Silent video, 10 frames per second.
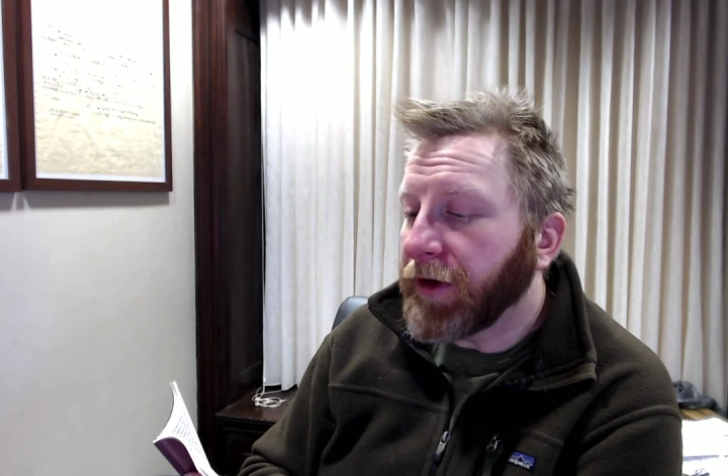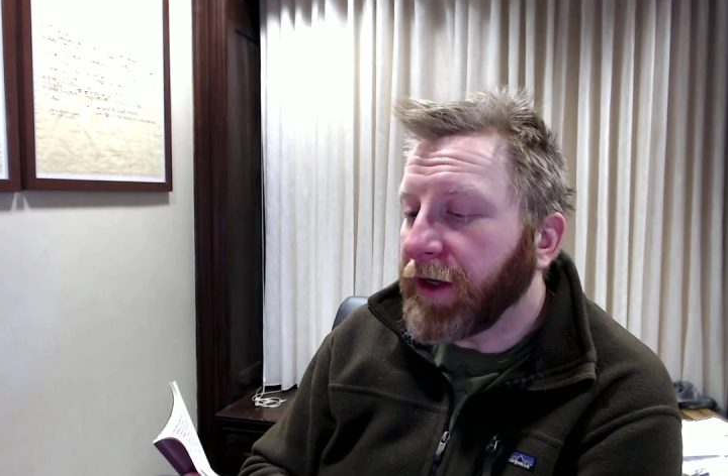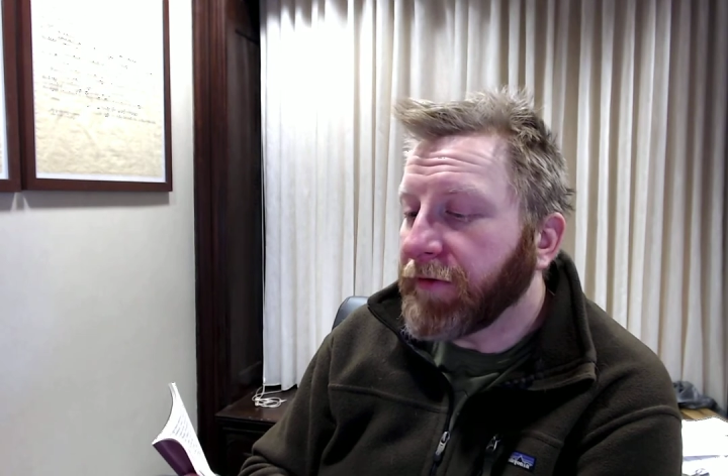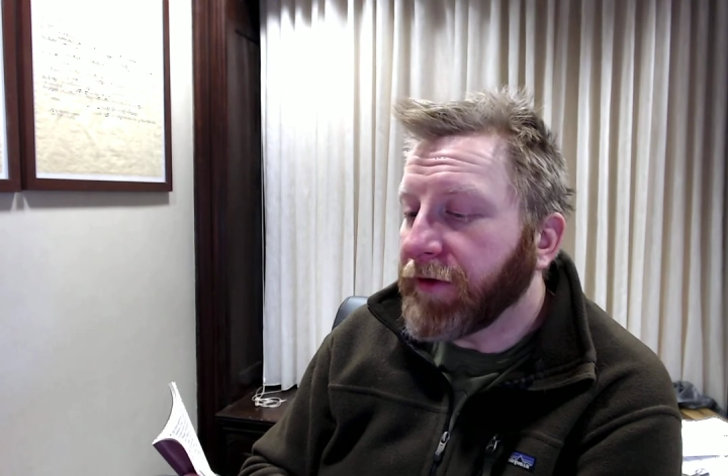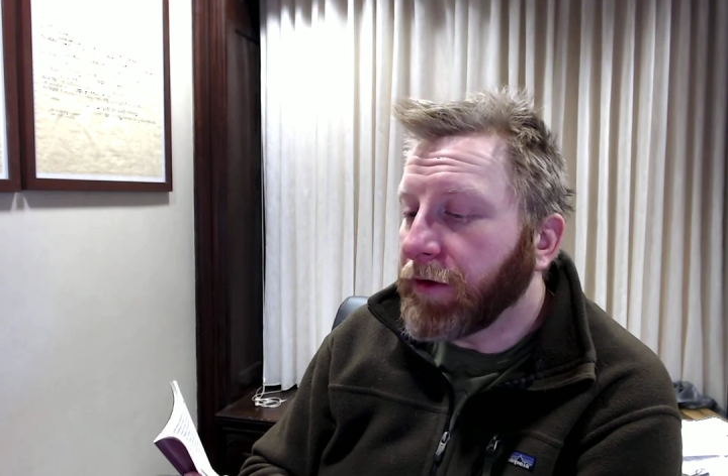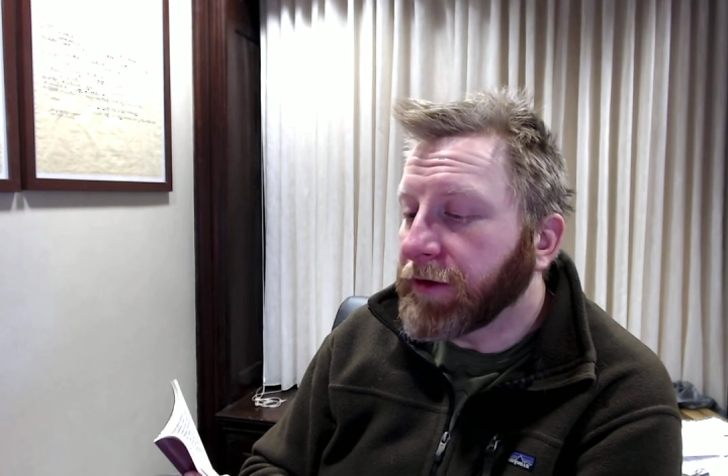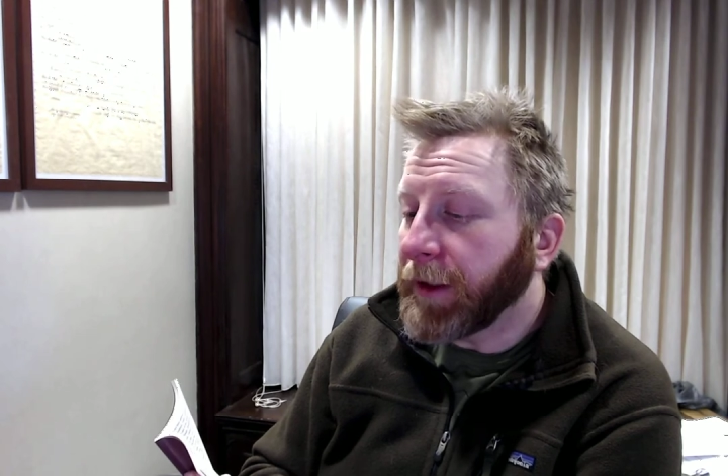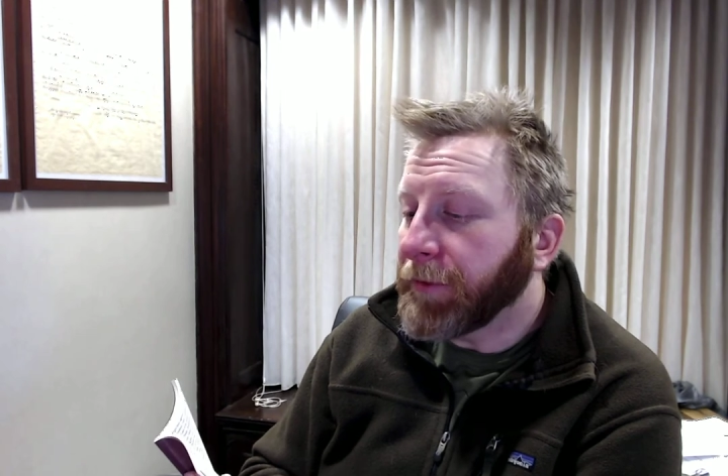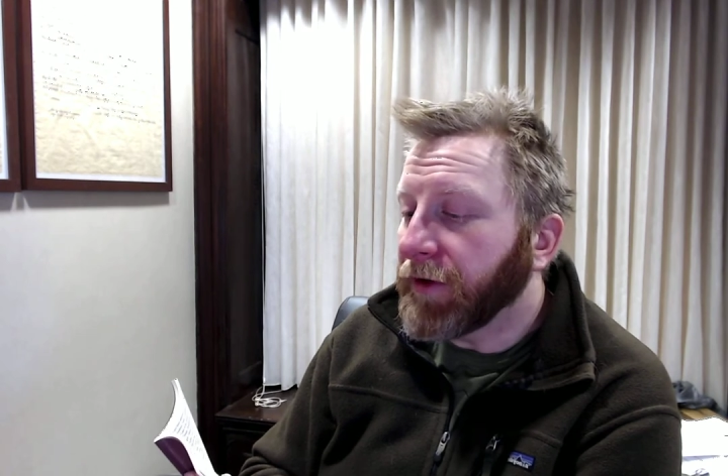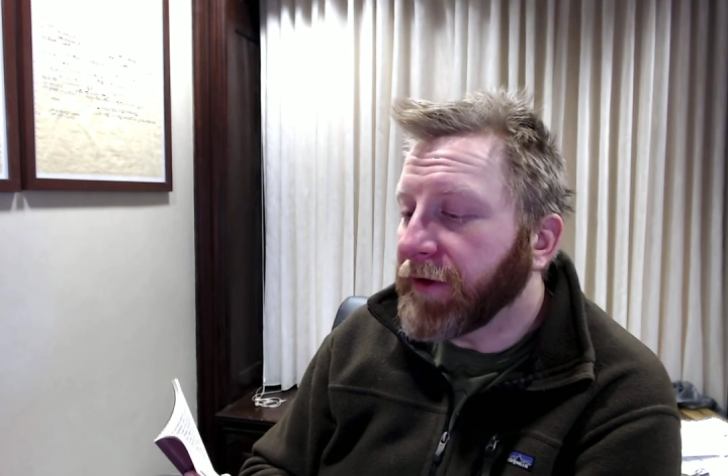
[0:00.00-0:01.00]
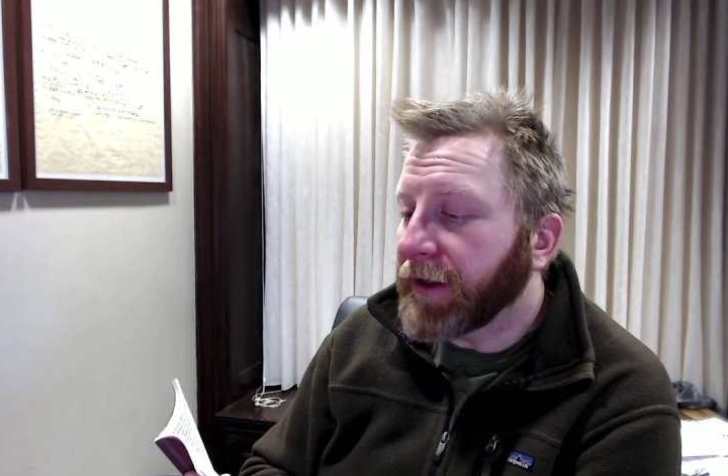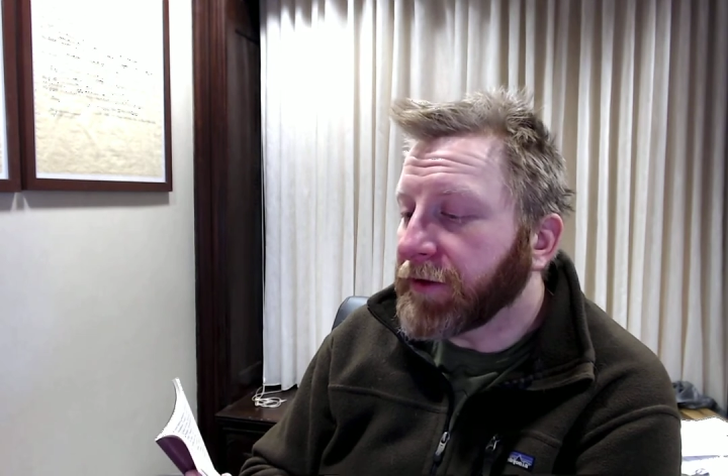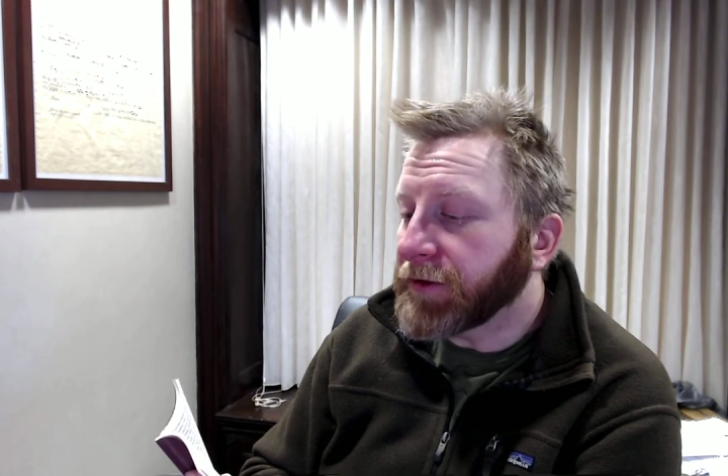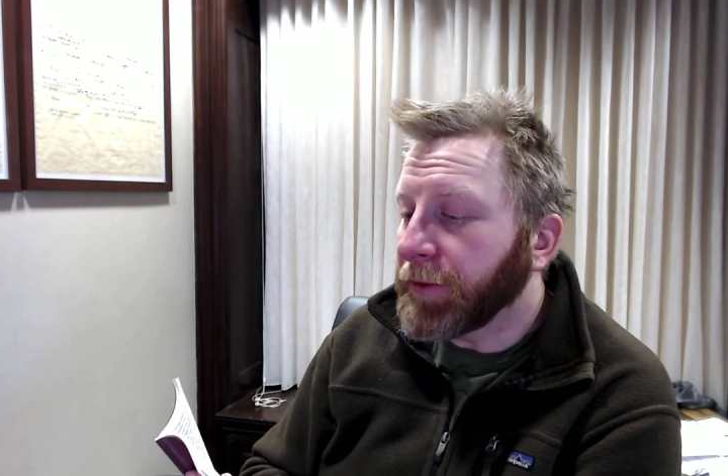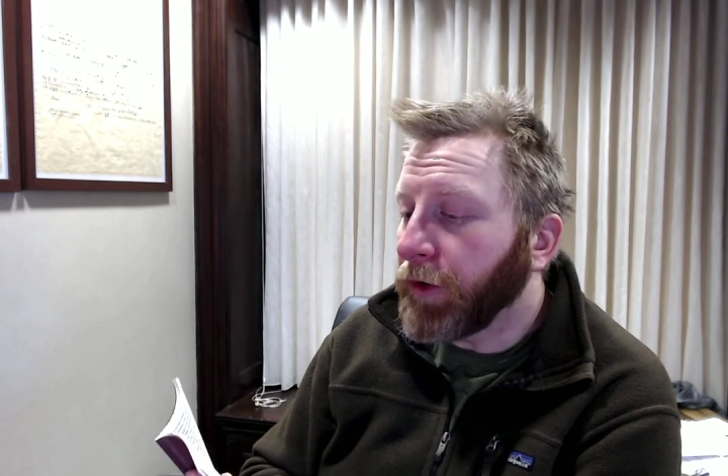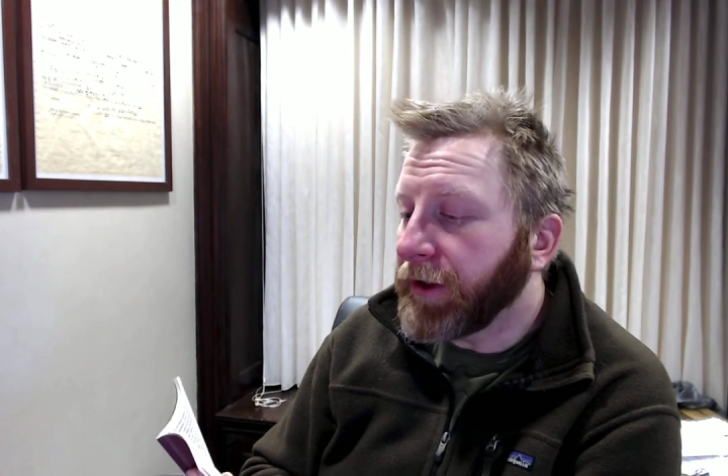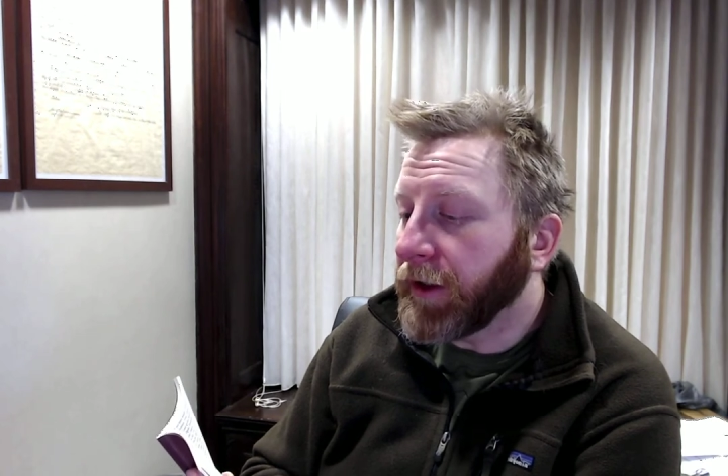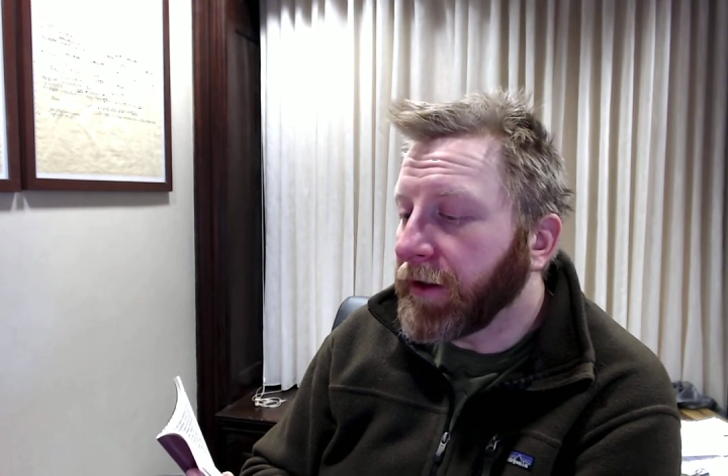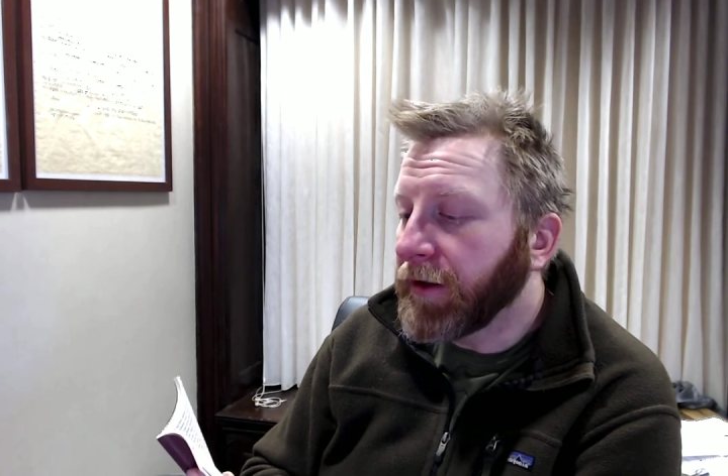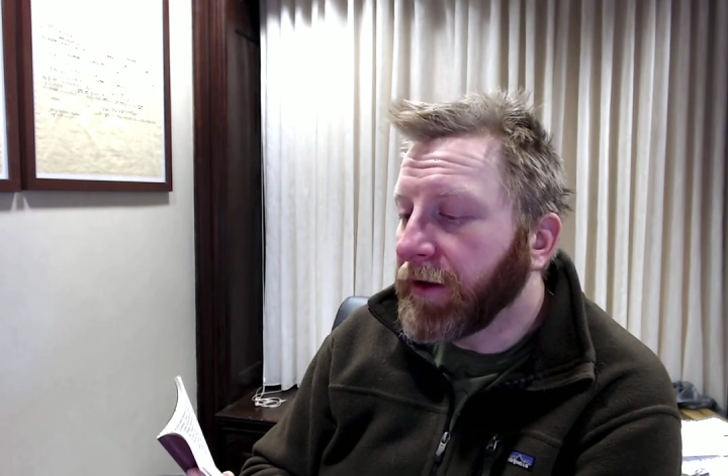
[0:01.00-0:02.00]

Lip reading: of the whole number of electors appointed,